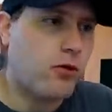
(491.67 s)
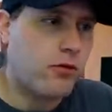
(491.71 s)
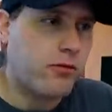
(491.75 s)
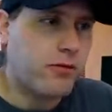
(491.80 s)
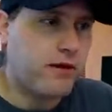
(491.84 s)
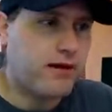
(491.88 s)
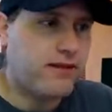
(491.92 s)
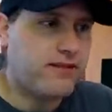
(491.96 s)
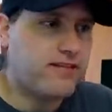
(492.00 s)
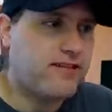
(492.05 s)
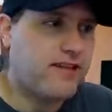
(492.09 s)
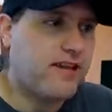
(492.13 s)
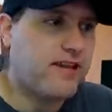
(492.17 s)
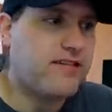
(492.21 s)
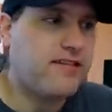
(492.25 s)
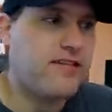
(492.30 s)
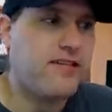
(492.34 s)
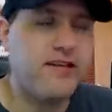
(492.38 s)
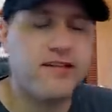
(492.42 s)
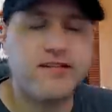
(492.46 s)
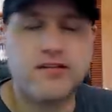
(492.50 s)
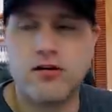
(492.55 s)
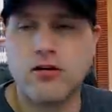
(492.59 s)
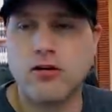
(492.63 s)
or it
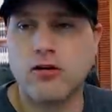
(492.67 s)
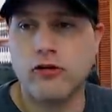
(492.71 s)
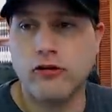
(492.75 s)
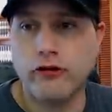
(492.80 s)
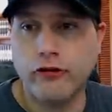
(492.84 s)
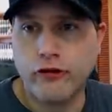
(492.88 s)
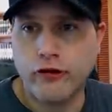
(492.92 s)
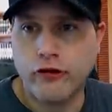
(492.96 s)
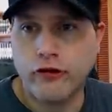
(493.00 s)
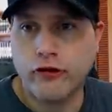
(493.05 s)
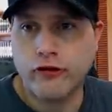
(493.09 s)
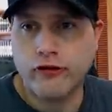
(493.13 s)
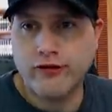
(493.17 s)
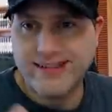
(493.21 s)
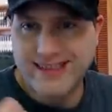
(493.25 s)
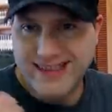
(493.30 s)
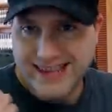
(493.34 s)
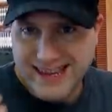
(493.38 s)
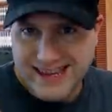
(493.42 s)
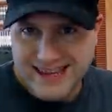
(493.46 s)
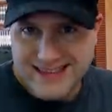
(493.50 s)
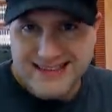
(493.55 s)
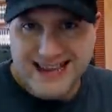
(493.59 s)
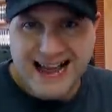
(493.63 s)
says in this article,
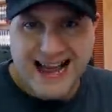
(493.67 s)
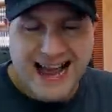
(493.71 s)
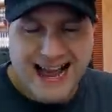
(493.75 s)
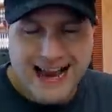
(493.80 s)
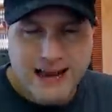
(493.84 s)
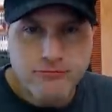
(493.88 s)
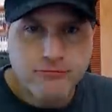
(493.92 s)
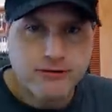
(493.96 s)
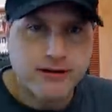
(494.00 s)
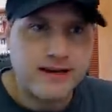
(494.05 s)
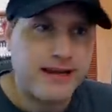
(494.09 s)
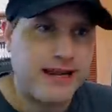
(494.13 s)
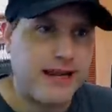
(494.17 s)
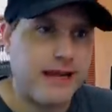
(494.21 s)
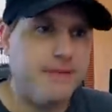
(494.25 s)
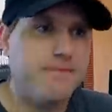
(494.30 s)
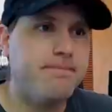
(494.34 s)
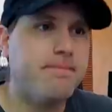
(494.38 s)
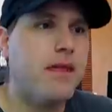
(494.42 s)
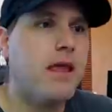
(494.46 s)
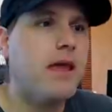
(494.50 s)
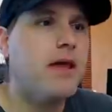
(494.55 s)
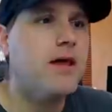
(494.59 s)
turnkey tyranny.